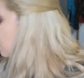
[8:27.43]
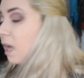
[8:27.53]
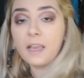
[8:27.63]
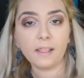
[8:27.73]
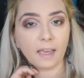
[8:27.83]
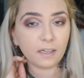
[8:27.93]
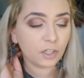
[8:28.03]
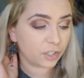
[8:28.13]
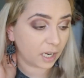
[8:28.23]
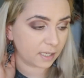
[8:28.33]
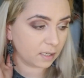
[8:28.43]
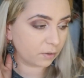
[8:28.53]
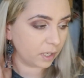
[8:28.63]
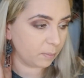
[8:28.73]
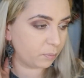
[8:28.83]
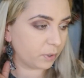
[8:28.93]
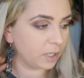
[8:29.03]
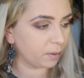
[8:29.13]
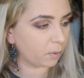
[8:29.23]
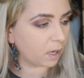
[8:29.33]
Eyeliner, she has a really
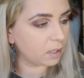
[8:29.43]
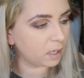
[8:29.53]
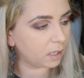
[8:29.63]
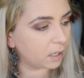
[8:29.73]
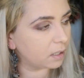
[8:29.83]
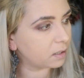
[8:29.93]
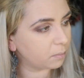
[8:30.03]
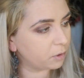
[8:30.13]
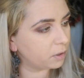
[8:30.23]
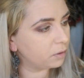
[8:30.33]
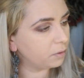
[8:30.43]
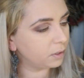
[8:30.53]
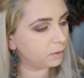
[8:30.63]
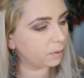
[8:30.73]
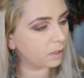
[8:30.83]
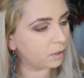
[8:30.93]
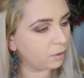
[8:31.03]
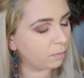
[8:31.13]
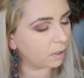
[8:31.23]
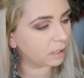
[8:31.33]
pretty one, and I'm gonna do it with the
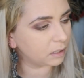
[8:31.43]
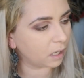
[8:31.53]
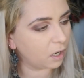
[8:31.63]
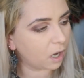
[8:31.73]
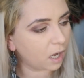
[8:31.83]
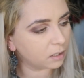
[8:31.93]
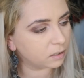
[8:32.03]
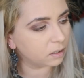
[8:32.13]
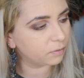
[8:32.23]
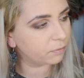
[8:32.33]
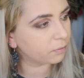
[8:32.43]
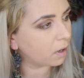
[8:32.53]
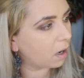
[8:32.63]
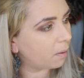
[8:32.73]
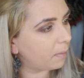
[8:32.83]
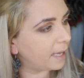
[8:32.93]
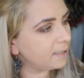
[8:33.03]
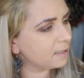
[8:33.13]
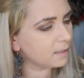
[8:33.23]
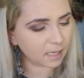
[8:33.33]
new one that I got from
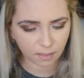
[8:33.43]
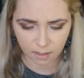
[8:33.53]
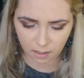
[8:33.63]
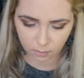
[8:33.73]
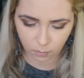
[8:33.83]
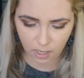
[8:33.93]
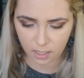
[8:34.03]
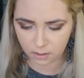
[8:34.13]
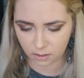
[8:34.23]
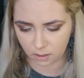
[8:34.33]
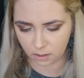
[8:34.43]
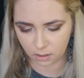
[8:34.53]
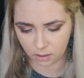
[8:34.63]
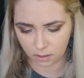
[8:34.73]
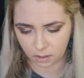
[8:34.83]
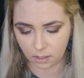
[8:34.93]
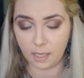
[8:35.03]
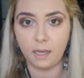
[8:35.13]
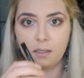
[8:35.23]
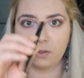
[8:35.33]
Essence, I think it was.
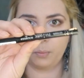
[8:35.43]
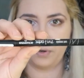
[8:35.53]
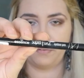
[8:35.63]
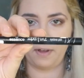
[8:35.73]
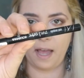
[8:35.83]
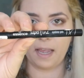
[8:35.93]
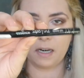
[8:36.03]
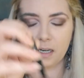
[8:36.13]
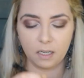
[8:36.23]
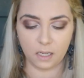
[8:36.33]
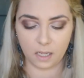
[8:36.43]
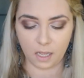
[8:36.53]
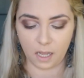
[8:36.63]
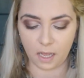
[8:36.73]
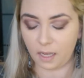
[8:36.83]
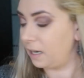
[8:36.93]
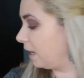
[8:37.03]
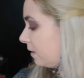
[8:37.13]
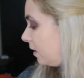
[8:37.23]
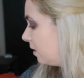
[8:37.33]
Yeah, super fine. I
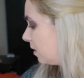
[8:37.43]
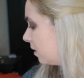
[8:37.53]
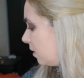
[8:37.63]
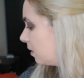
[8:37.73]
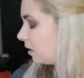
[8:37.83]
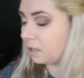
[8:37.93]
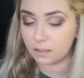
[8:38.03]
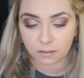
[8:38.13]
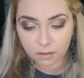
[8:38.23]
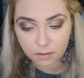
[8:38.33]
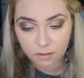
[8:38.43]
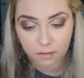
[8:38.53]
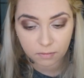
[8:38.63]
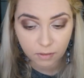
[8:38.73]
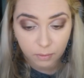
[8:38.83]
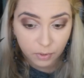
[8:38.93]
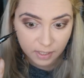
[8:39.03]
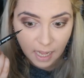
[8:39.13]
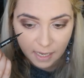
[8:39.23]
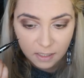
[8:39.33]
liked it. It was
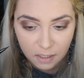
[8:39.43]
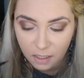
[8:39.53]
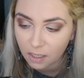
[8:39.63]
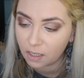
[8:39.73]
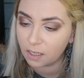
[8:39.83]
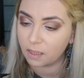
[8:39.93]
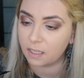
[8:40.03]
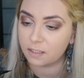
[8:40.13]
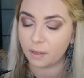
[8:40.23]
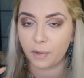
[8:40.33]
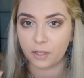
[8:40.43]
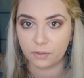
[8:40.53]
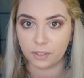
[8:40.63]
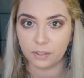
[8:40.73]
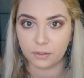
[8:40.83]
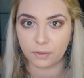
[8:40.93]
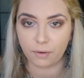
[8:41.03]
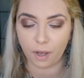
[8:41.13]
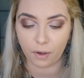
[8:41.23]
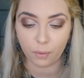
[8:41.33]
nice last time I used it, so
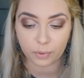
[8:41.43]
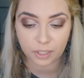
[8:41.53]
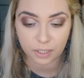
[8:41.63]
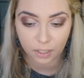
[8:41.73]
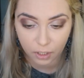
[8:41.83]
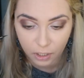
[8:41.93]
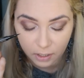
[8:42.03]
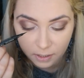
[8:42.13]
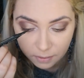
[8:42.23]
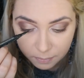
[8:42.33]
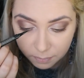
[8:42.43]
I hope it's still good.